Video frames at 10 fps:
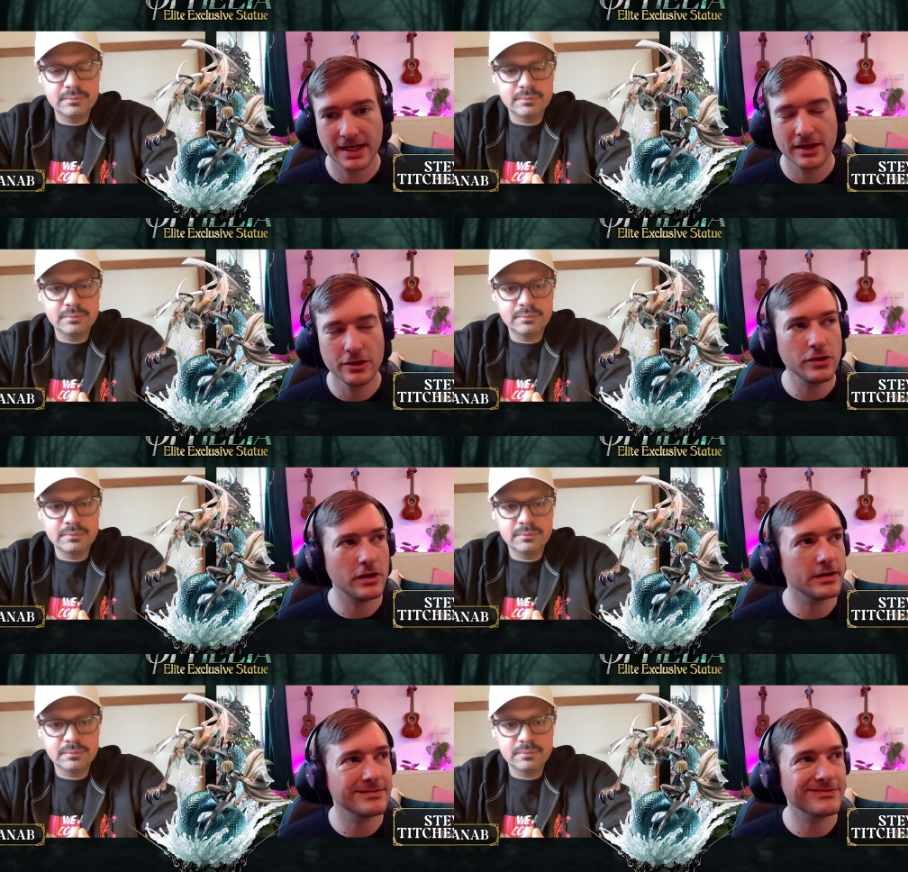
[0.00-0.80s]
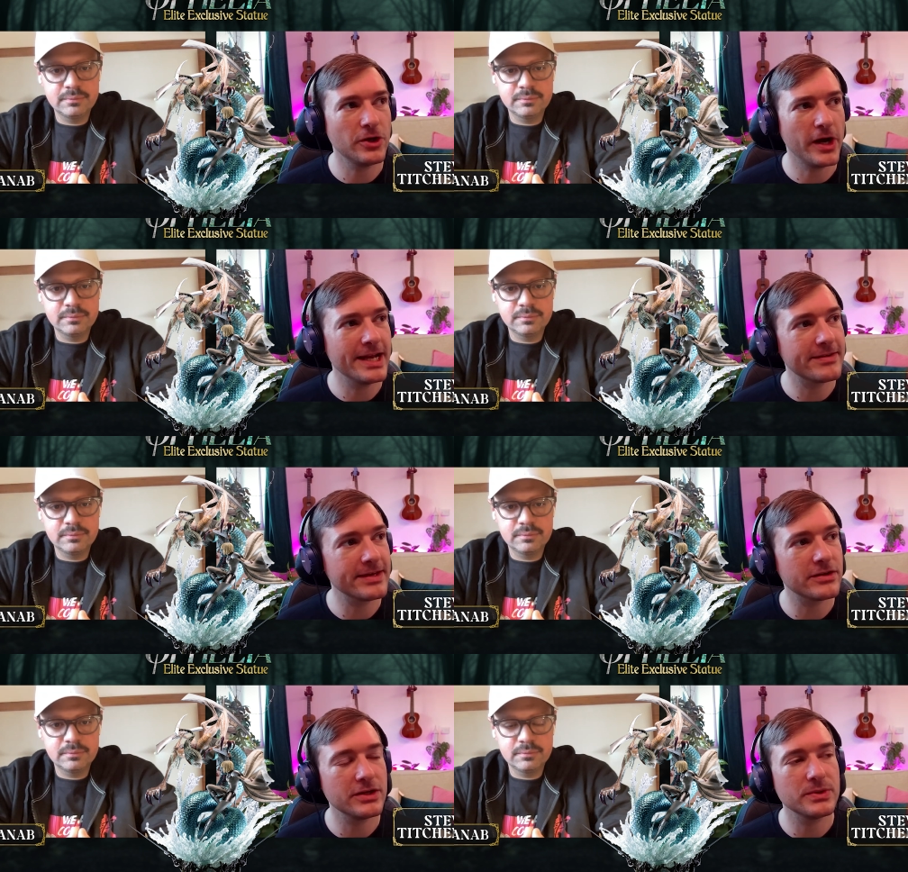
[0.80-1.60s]
Speaker 1: Not not anything
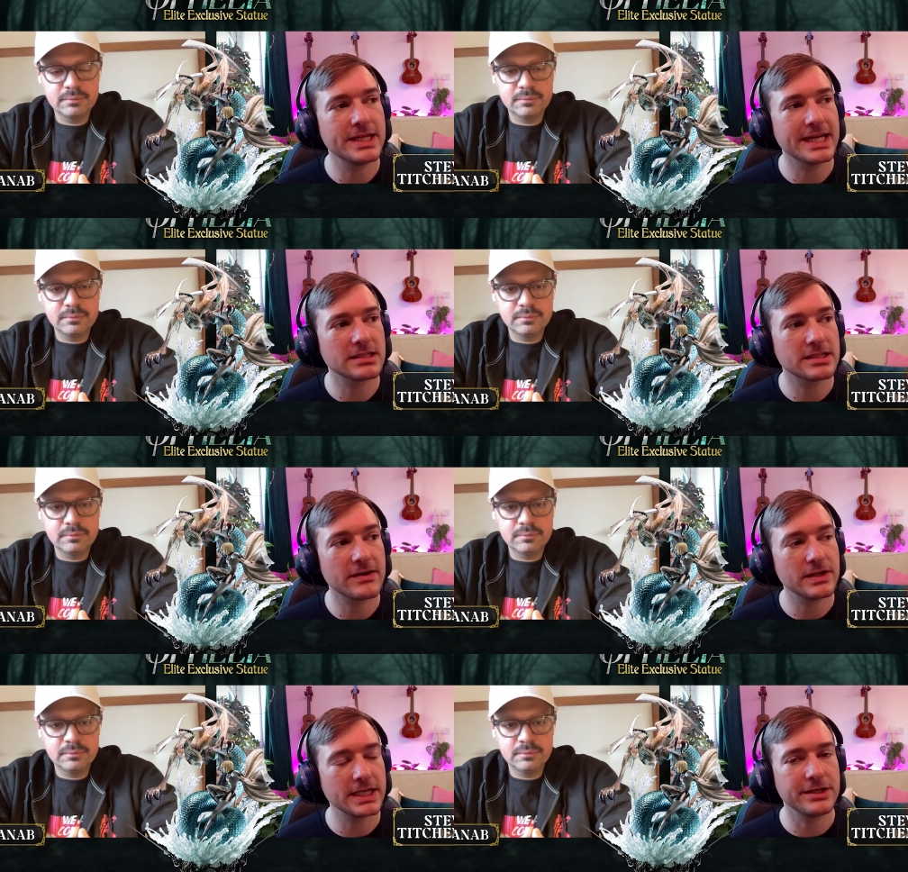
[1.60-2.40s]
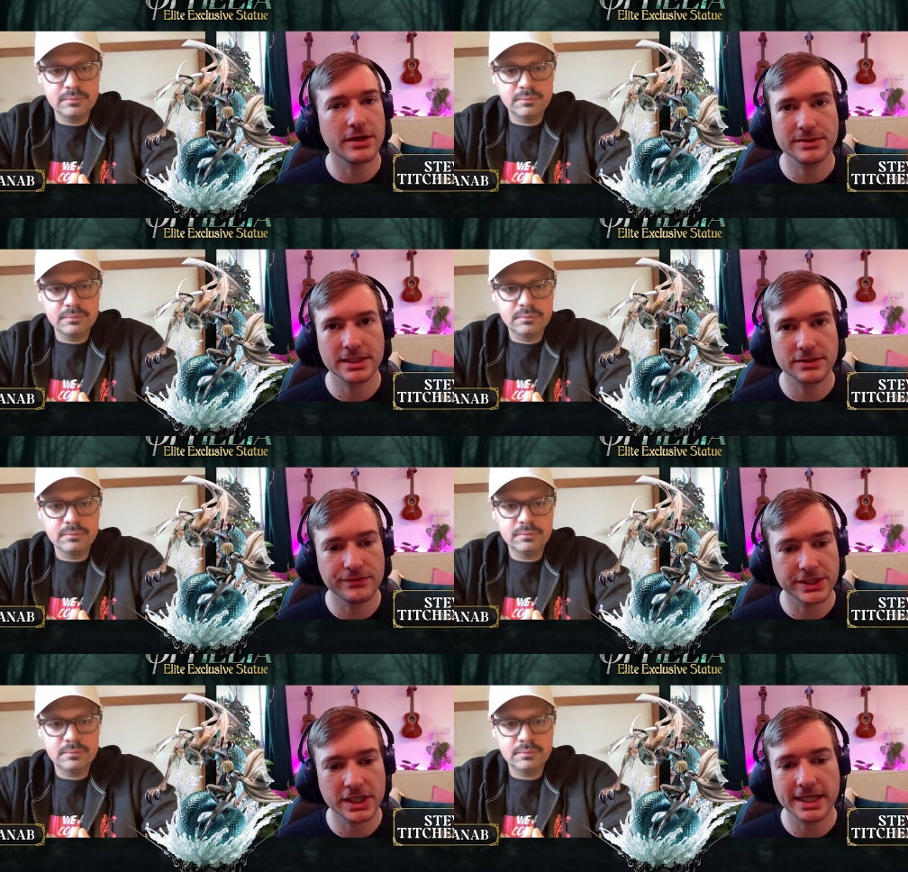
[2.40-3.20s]
that you'd necessarily notice
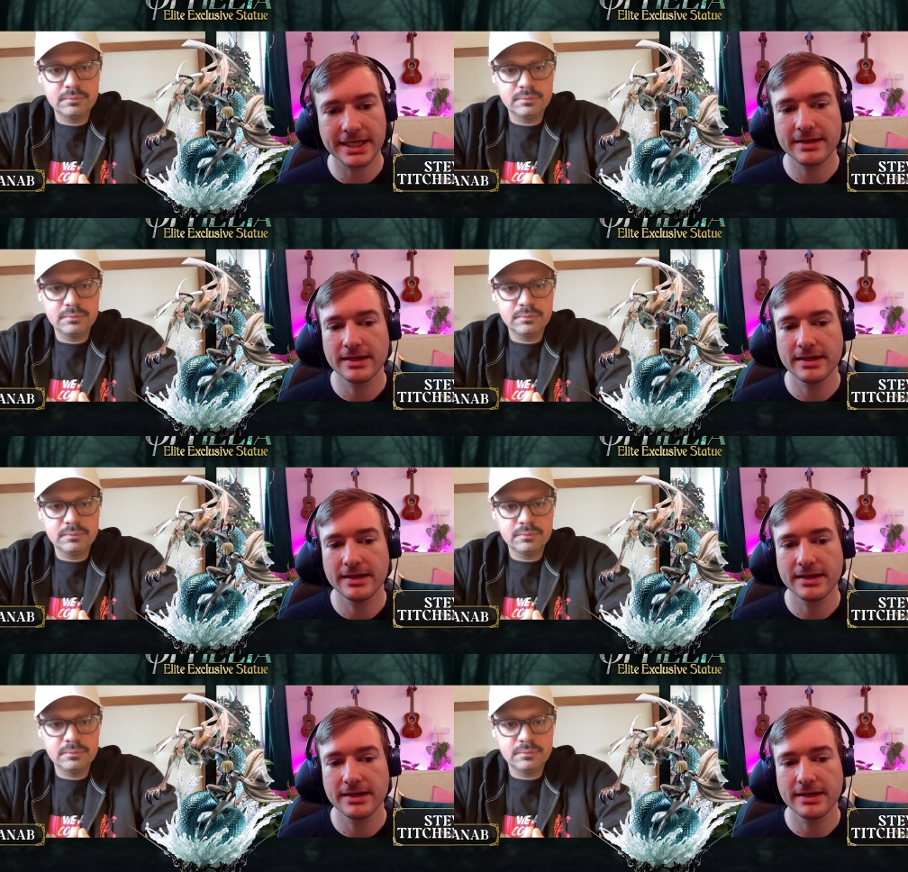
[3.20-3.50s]
visually,